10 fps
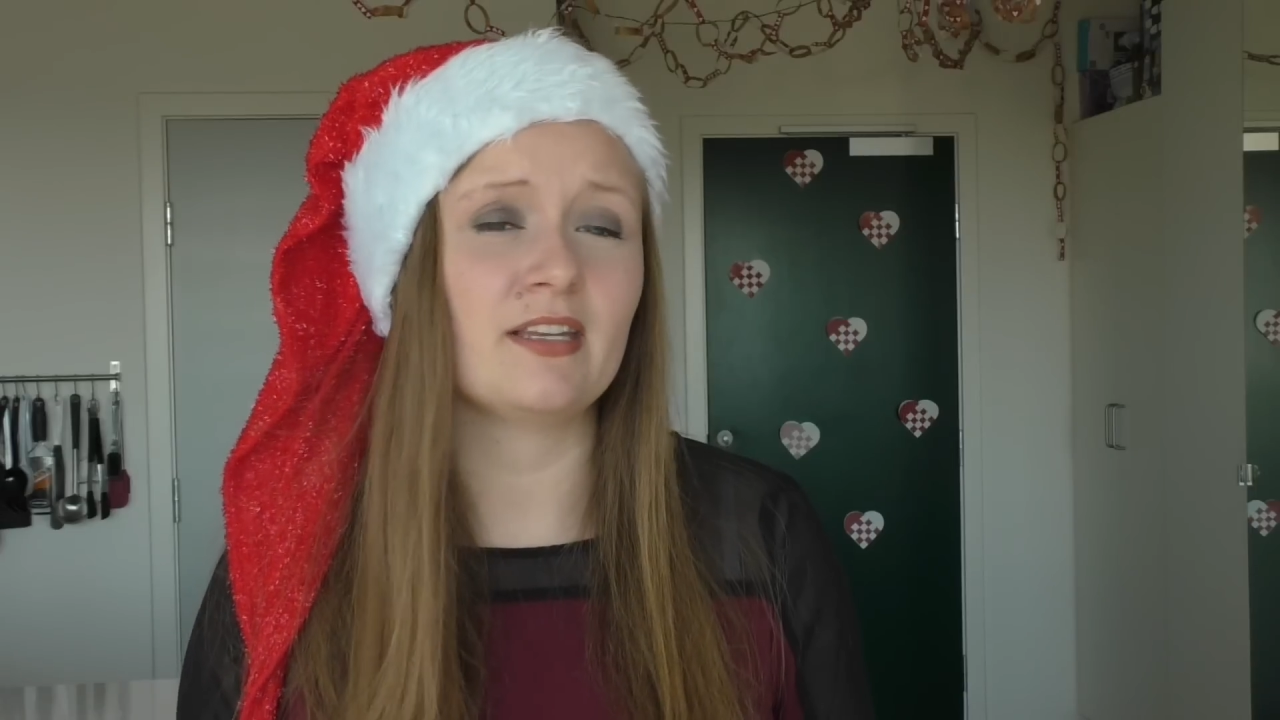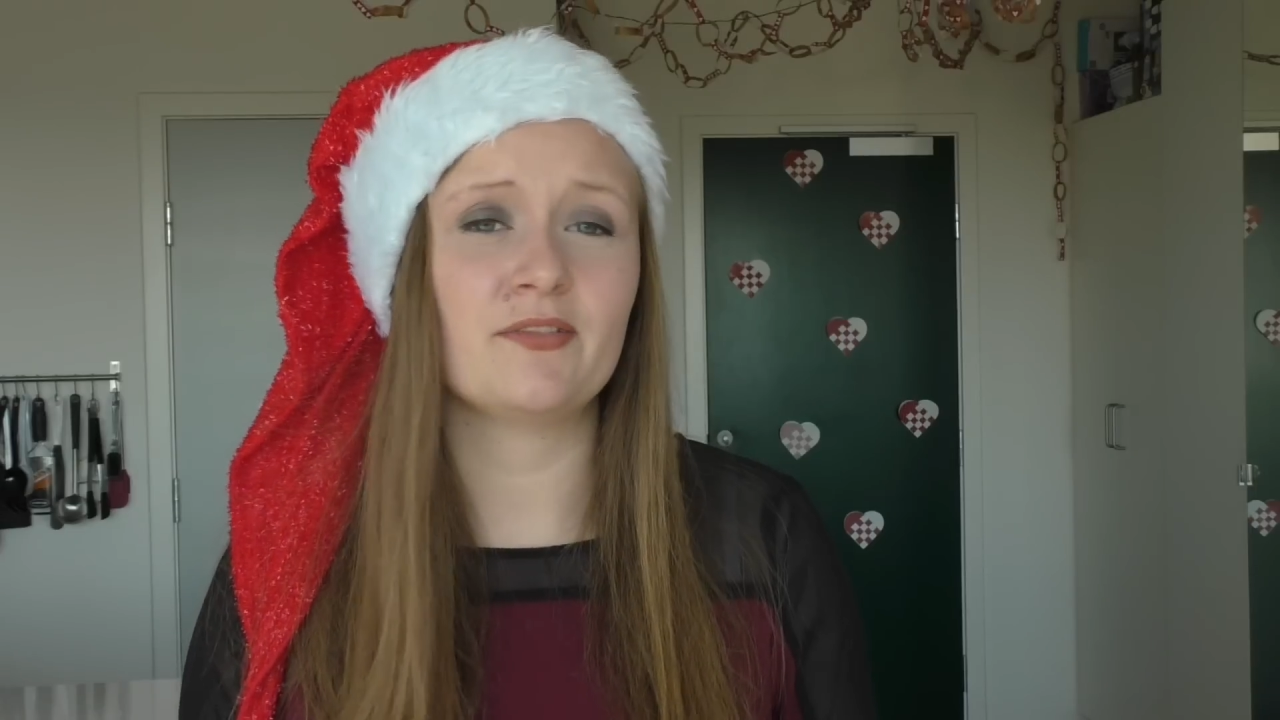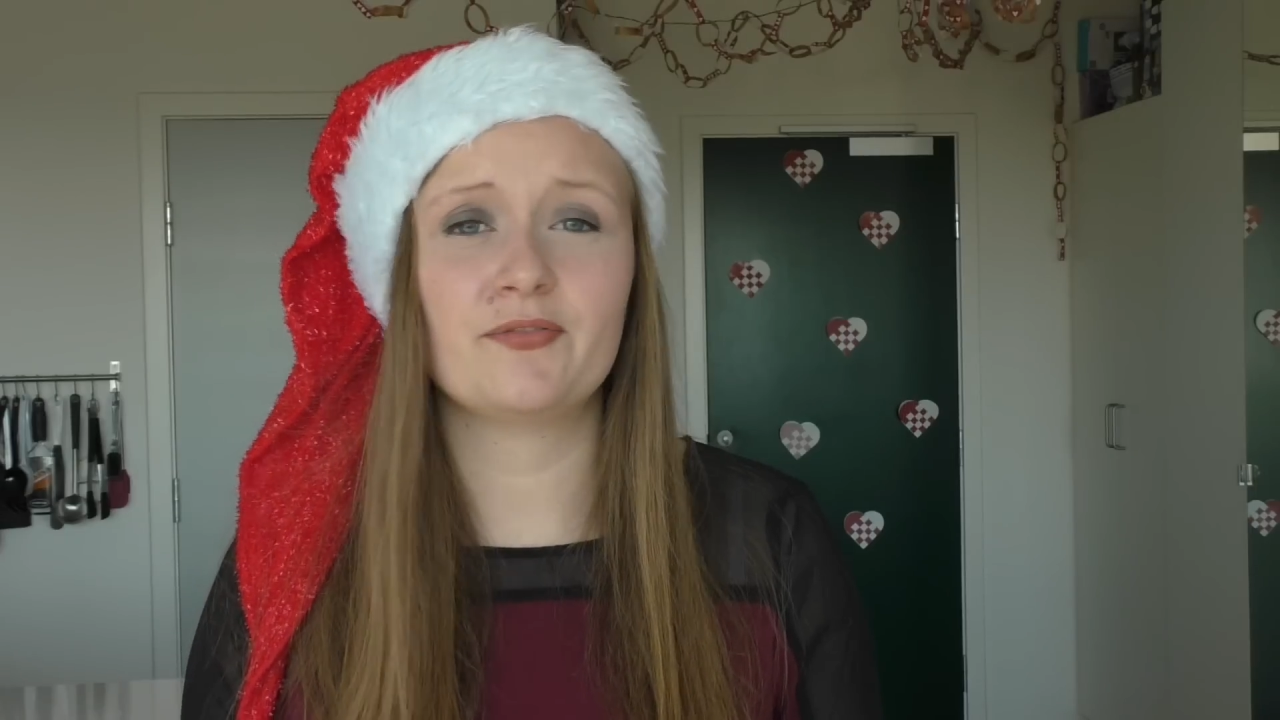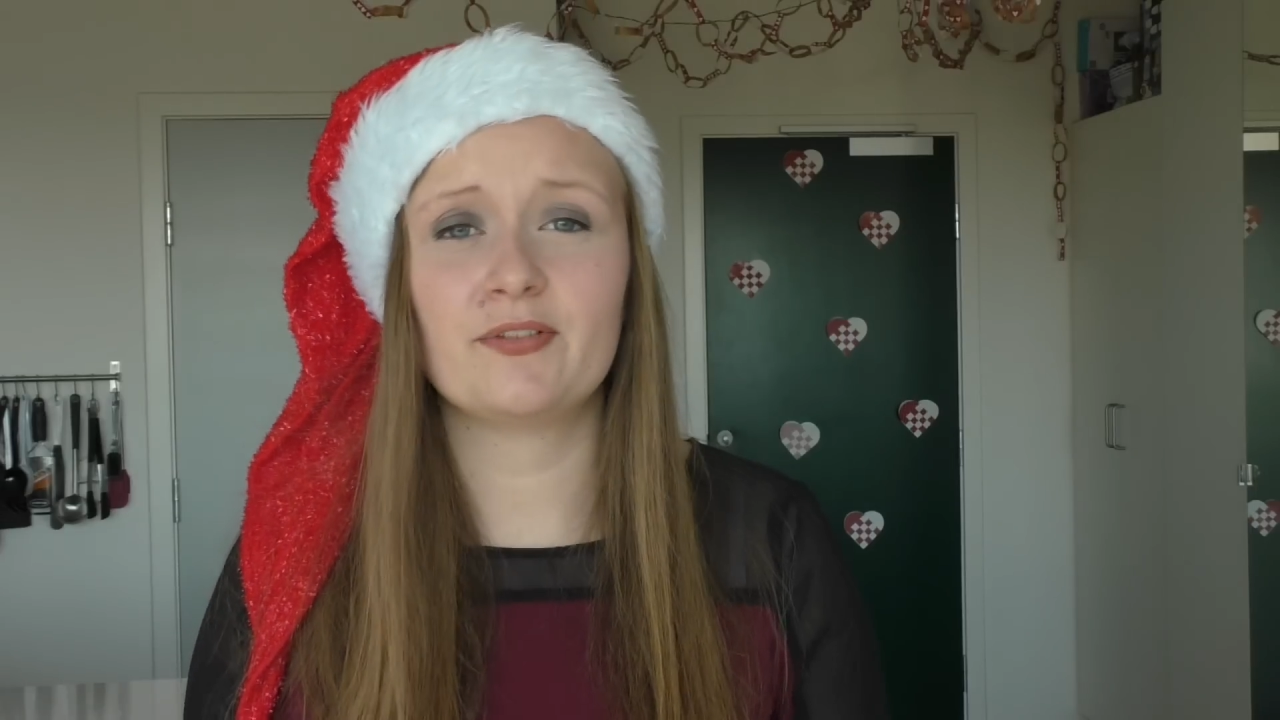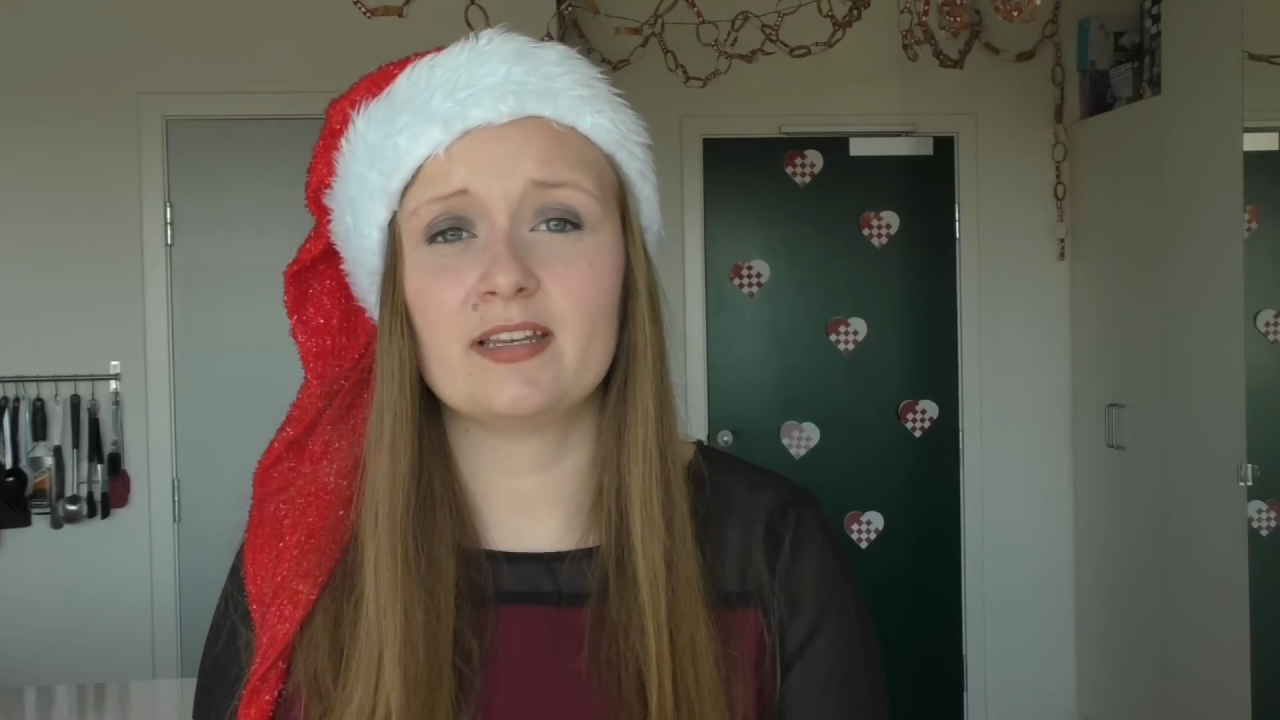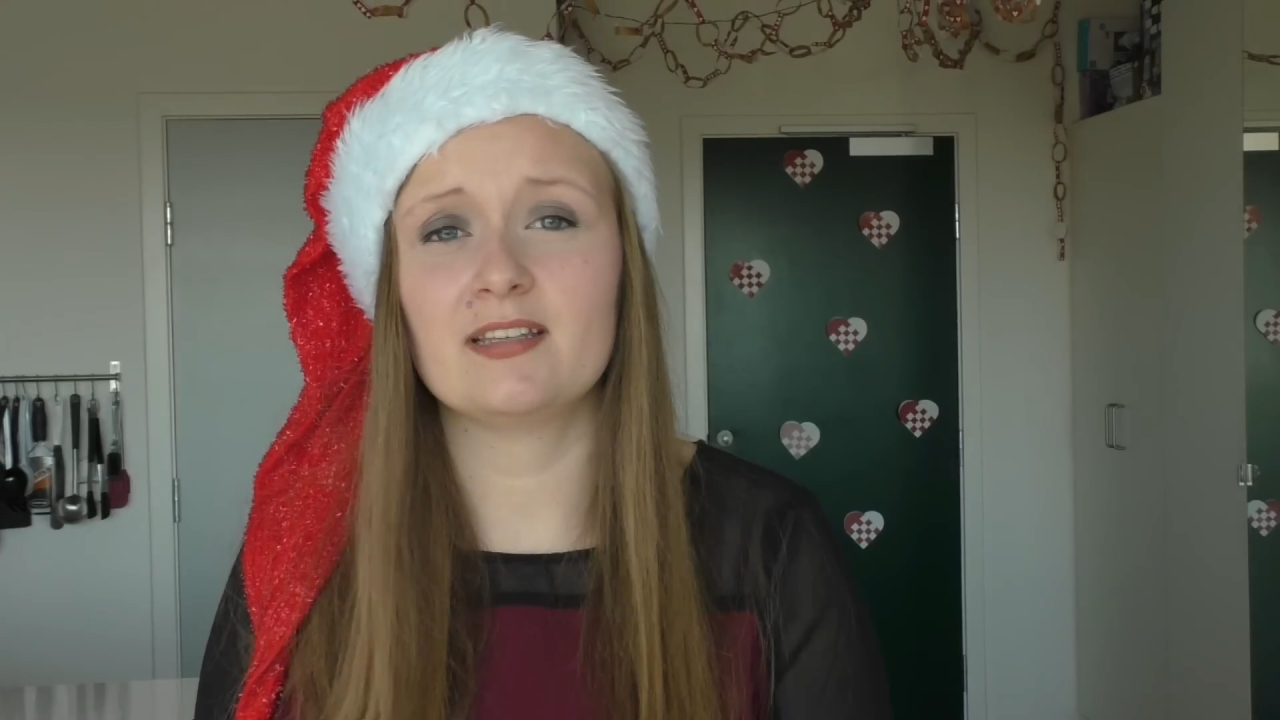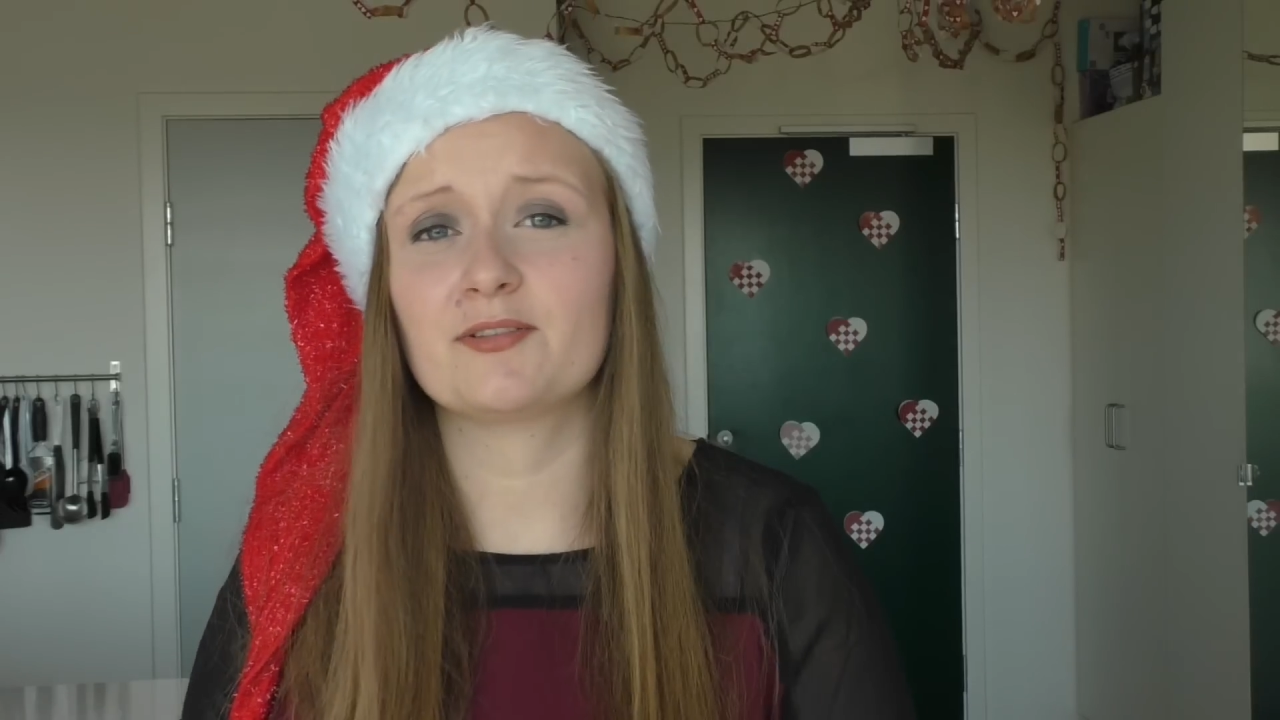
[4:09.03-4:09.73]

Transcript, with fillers: different